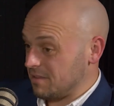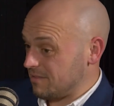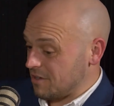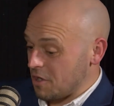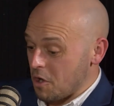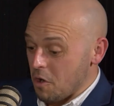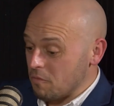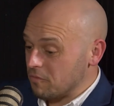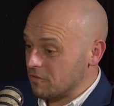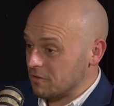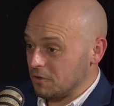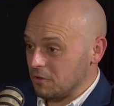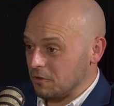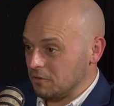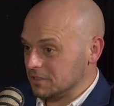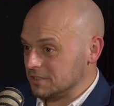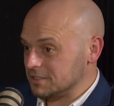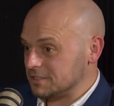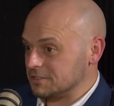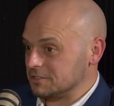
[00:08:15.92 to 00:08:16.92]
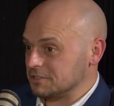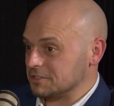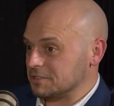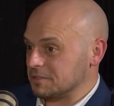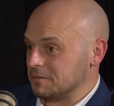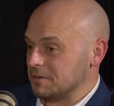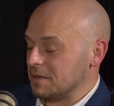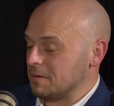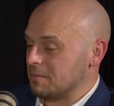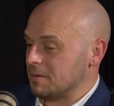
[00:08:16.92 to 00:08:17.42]
Overall, it's just
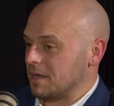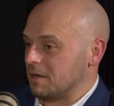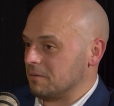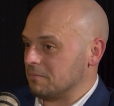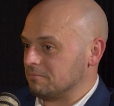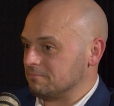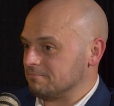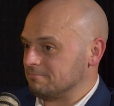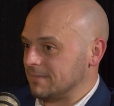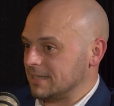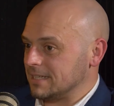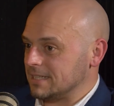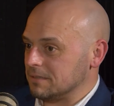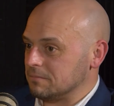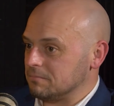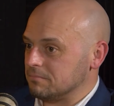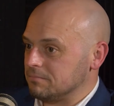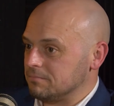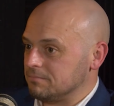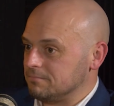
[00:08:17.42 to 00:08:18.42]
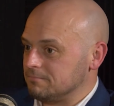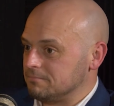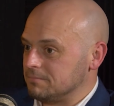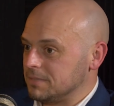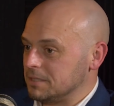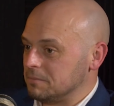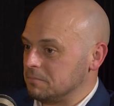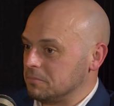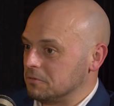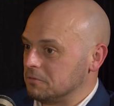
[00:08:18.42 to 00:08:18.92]
about making
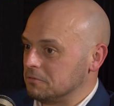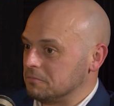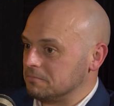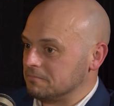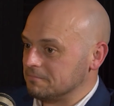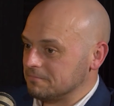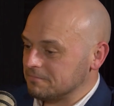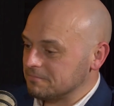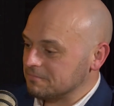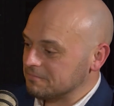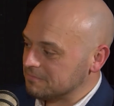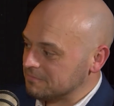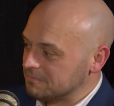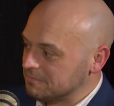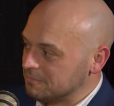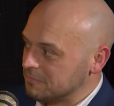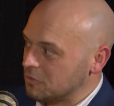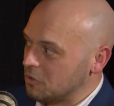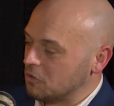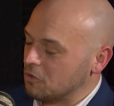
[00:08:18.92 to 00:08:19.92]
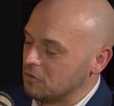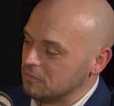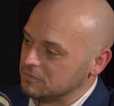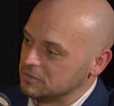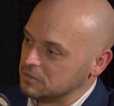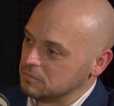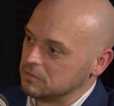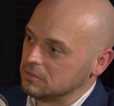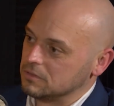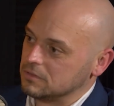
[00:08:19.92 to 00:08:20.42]
people more
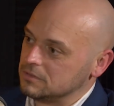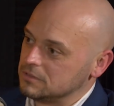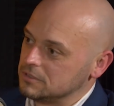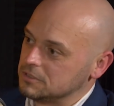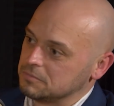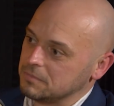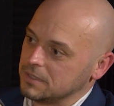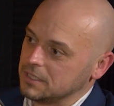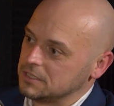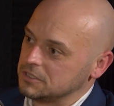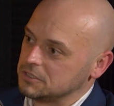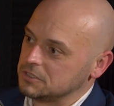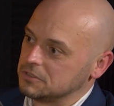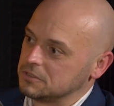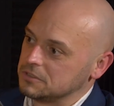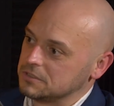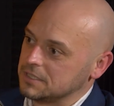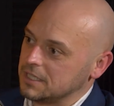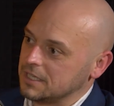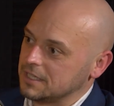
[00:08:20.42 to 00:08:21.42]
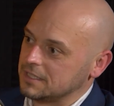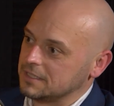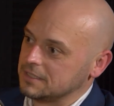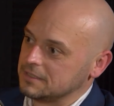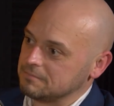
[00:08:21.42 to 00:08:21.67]
comfortable and just making sure tech.